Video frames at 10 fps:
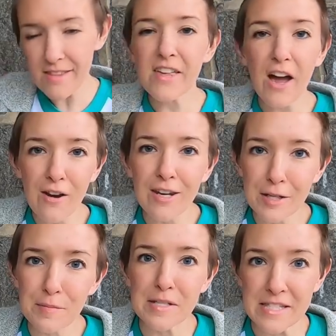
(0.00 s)
they all need
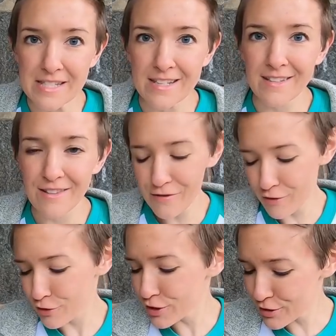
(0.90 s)
to be seen.
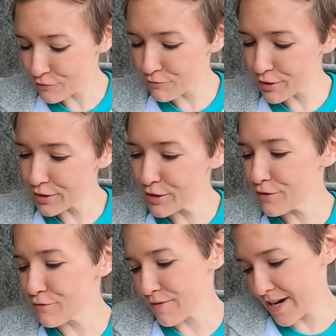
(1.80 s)
They're just really
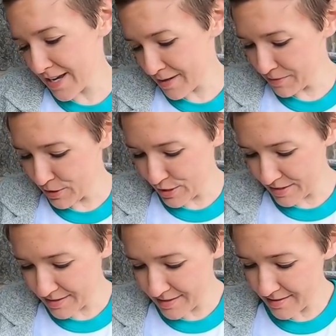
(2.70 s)
great
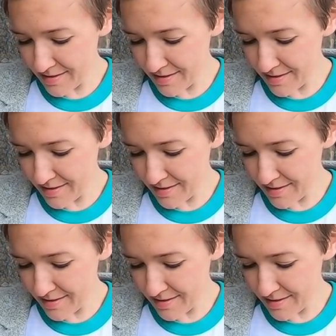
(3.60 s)
images.